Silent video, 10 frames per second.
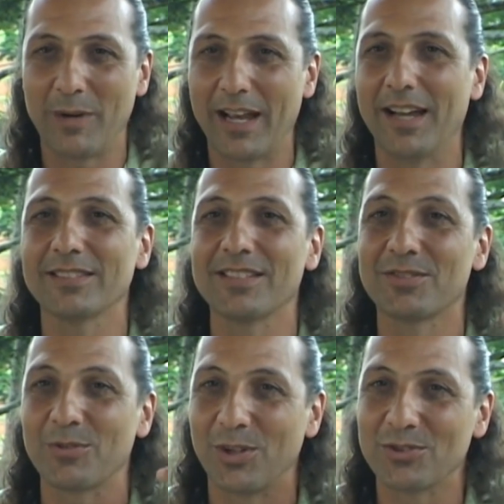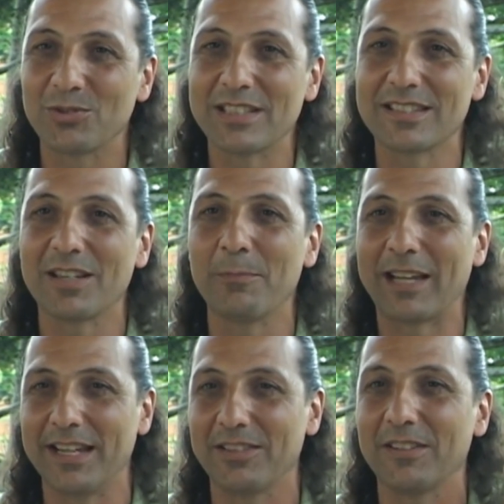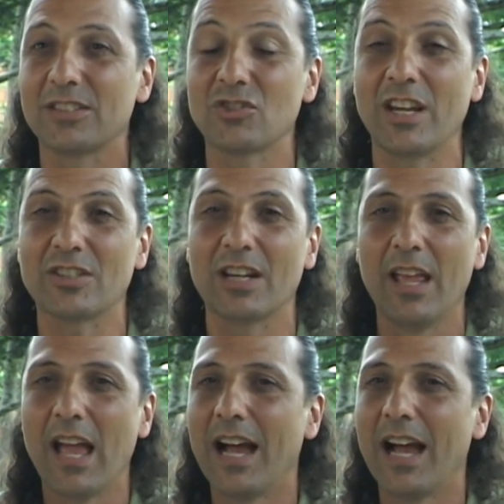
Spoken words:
my eyes and so on. So there's some kind of exchange.